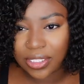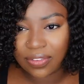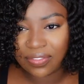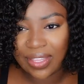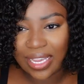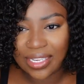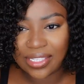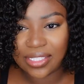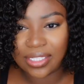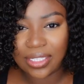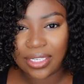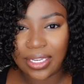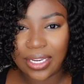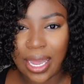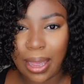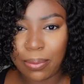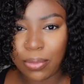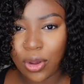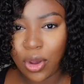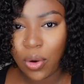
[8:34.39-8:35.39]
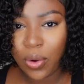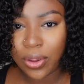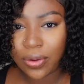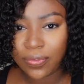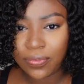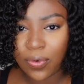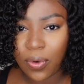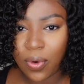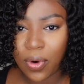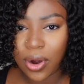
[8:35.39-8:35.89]
if that's the look I'm going
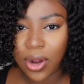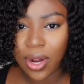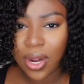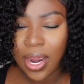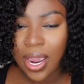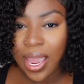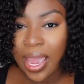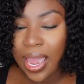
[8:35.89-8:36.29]
for.